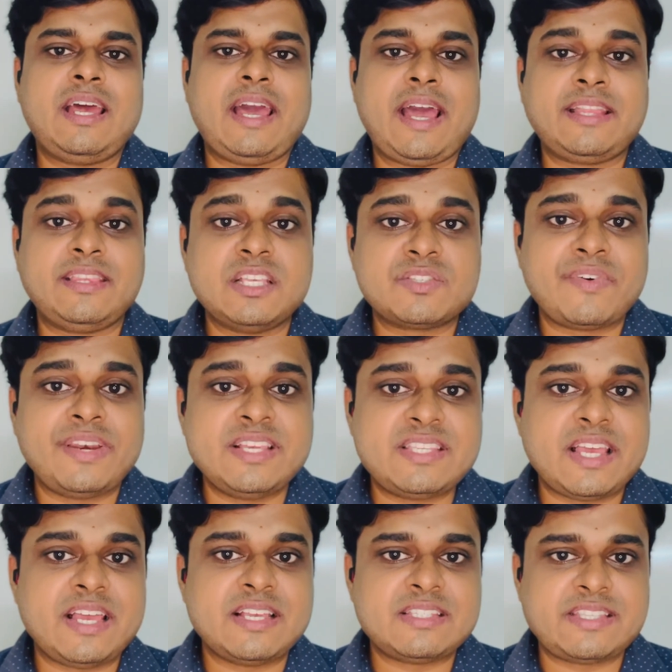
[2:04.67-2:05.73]
And this one is
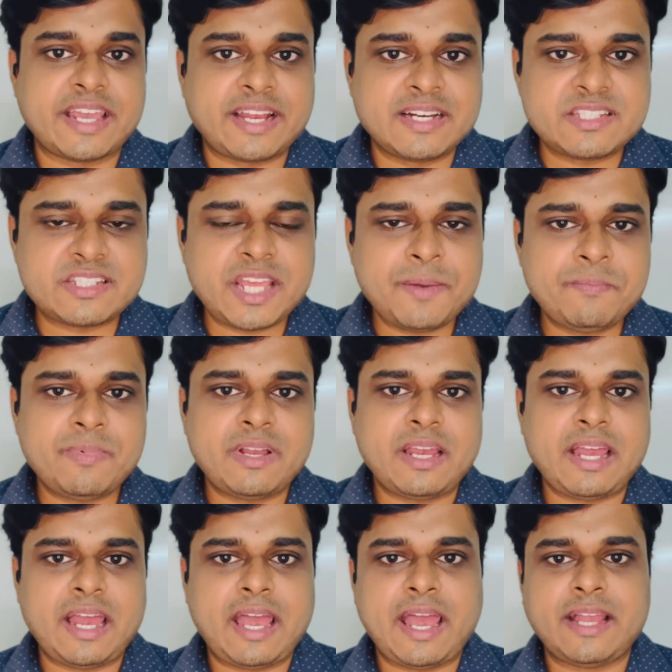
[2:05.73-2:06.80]
a second step.
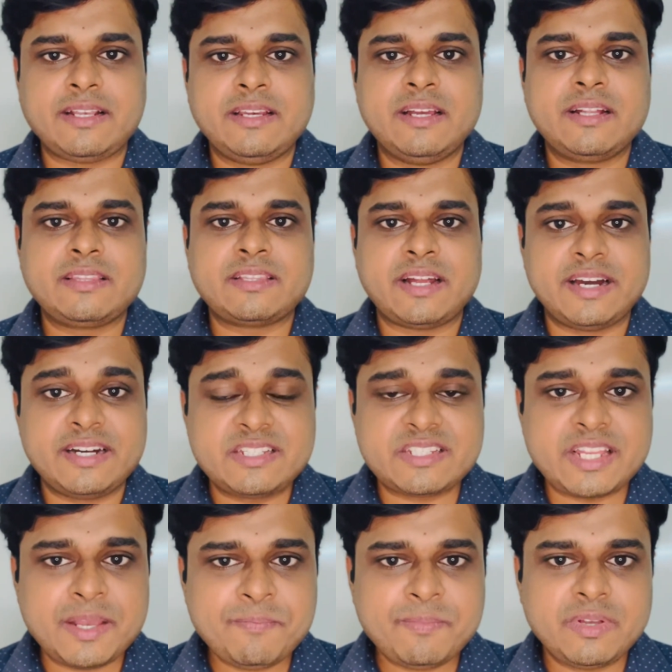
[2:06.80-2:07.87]
And third
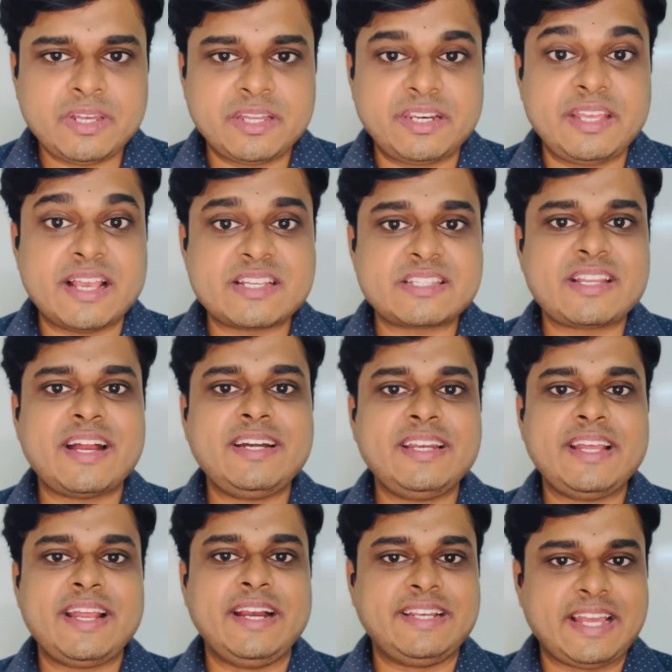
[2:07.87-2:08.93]
step, restart
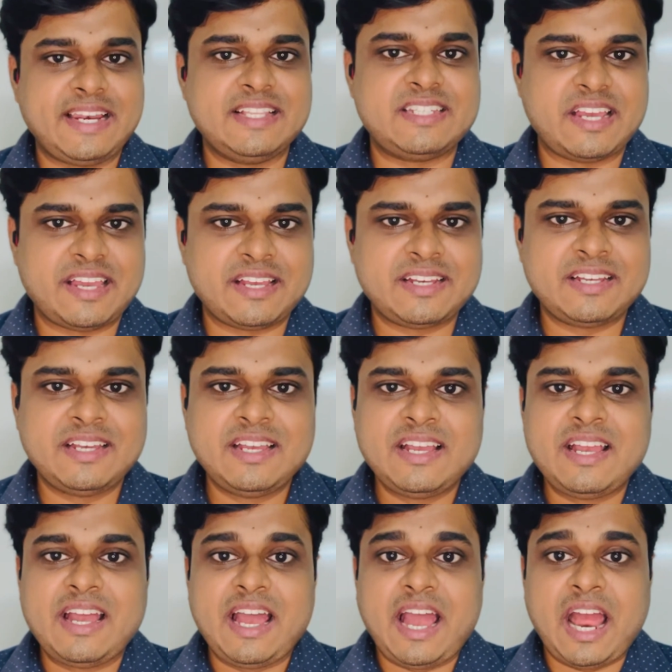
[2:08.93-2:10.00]
IntelliJ.
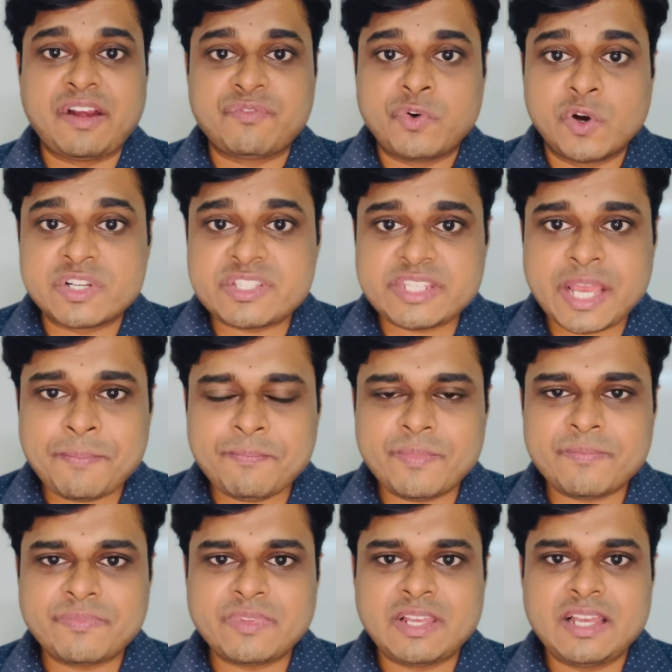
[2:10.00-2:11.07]
And fourth step,
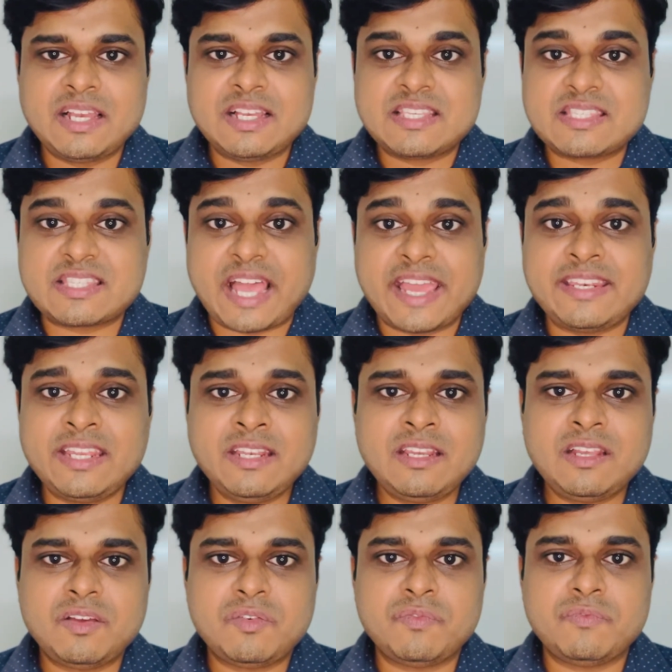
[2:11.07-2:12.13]
signing
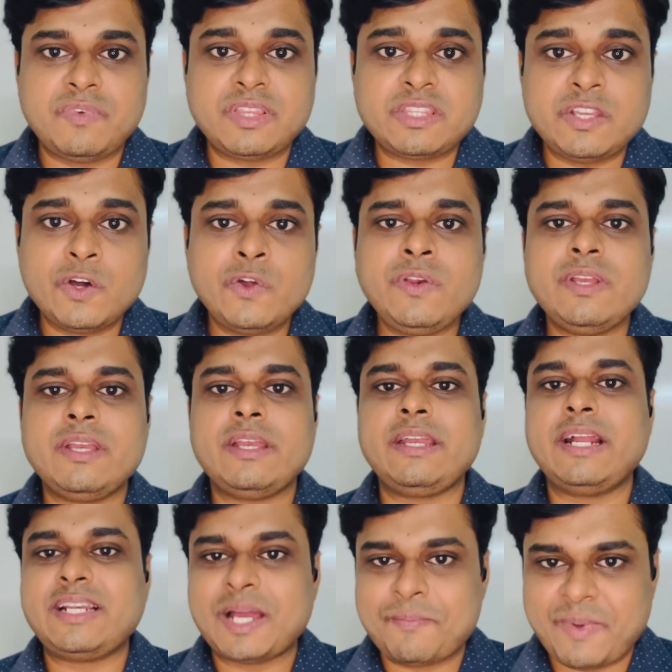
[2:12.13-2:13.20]
with your
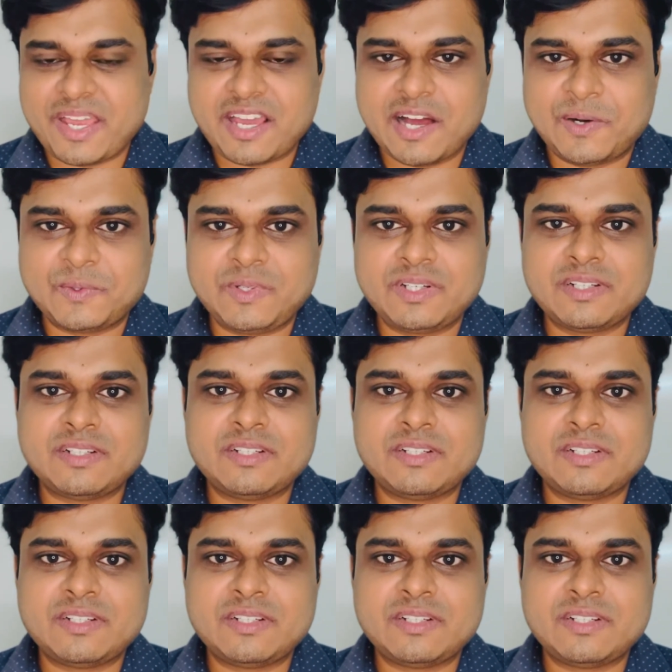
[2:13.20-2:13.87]
GitHub account.